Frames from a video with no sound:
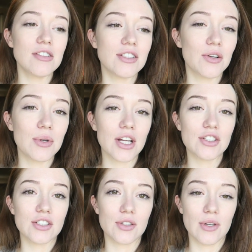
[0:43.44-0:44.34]
So we are
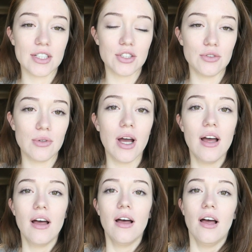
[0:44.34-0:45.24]
just going to
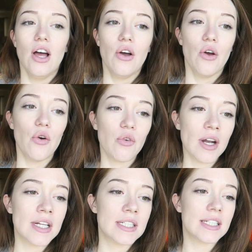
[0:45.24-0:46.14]

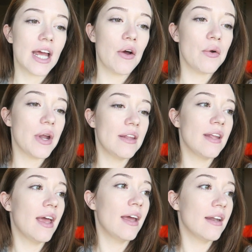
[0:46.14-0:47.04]
run into town
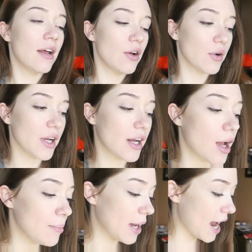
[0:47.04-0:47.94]
and then we're gonna
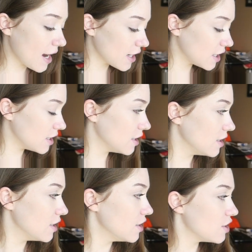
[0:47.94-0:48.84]
come back,
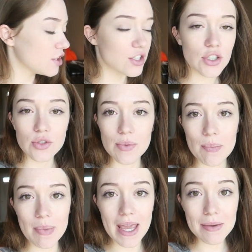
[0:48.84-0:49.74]
do
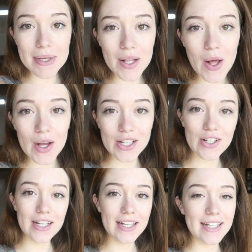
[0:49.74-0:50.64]
some baby
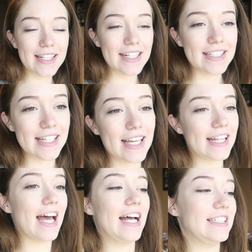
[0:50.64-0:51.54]
laundry and things like
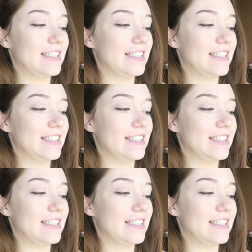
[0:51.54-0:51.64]
that.